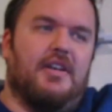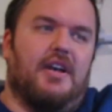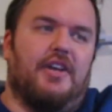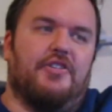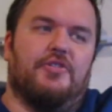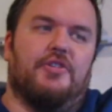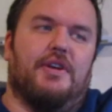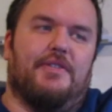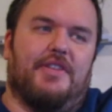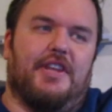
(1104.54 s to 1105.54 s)
I don't know
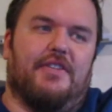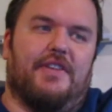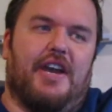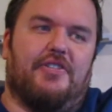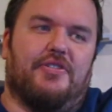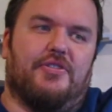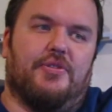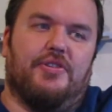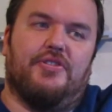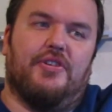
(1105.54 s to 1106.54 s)
everything of Ash's
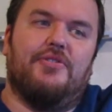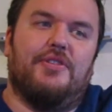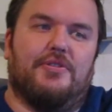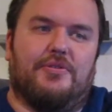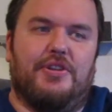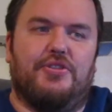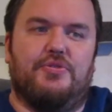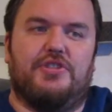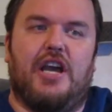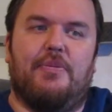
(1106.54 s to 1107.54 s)
story, so feel free
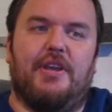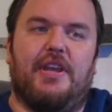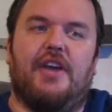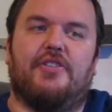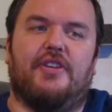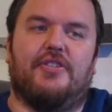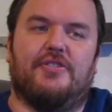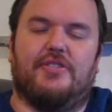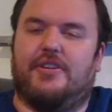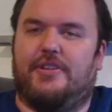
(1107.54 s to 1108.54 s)
to chime in as
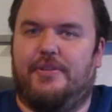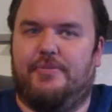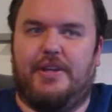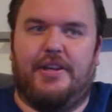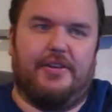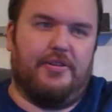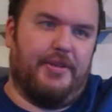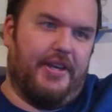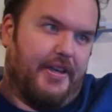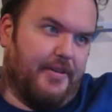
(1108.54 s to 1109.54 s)
necessary, Daedeker
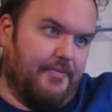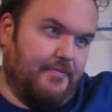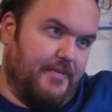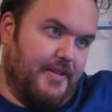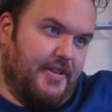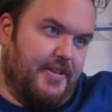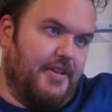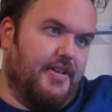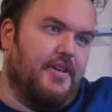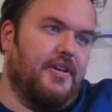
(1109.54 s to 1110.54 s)
began.
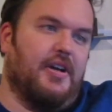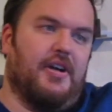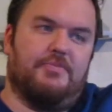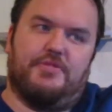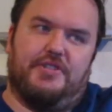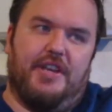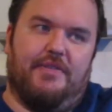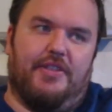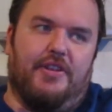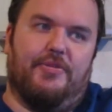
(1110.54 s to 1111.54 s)
Uh, she
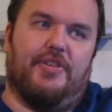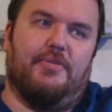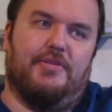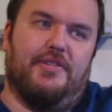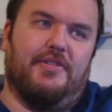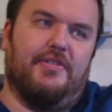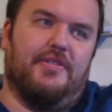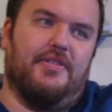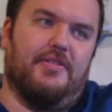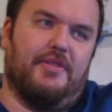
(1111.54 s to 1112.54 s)
gave a thumbs up,
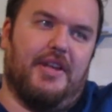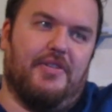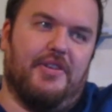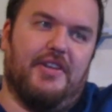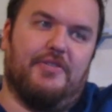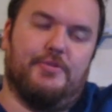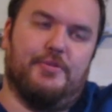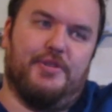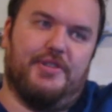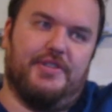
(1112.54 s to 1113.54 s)
without looking from her
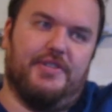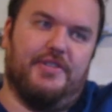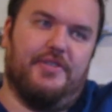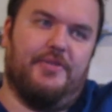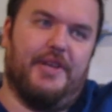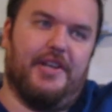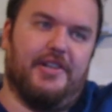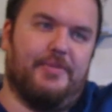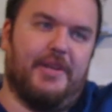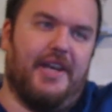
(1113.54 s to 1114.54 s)
book. Fang
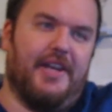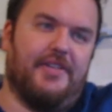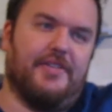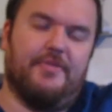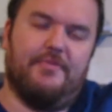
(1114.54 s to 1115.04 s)
held up a hand.